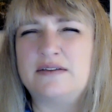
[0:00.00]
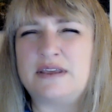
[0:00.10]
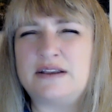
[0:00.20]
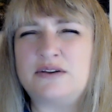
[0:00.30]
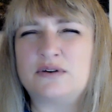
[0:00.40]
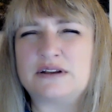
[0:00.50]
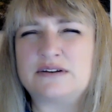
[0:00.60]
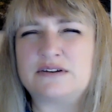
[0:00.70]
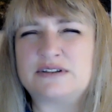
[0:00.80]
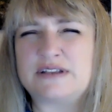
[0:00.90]
they don't
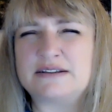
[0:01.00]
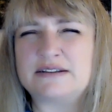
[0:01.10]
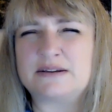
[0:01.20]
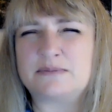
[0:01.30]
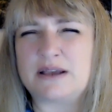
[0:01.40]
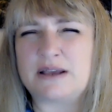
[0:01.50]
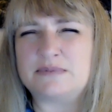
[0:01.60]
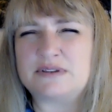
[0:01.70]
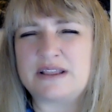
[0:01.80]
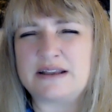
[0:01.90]
understand
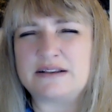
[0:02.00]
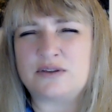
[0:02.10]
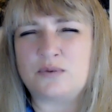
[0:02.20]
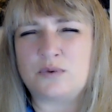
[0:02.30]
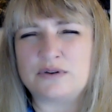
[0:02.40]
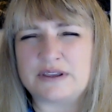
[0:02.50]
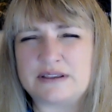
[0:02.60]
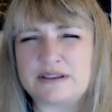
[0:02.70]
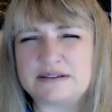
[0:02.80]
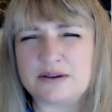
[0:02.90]
sometimes that the world that
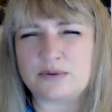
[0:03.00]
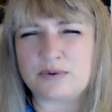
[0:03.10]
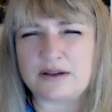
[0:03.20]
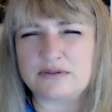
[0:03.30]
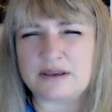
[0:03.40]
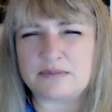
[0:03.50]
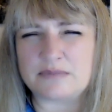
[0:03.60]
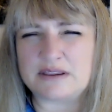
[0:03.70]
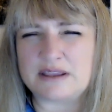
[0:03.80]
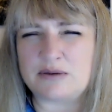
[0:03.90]
they see around them
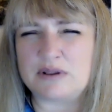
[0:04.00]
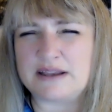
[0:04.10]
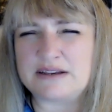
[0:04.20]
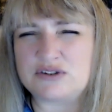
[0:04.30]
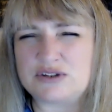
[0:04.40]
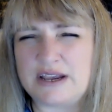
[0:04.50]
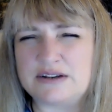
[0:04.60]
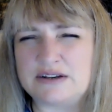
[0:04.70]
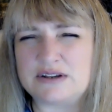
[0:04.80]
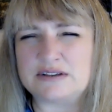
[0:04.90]
that they would like to
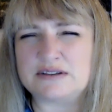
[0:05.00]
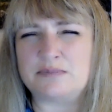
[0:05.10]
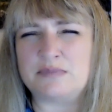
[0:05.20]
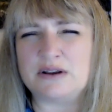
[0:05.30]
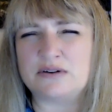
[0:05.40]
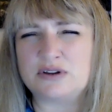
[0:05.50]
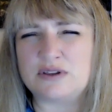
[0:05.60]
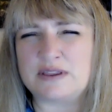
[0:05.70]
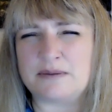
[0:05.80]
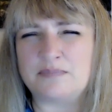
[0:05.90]
change is a mirror
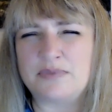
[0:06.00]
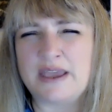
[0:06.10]
to them.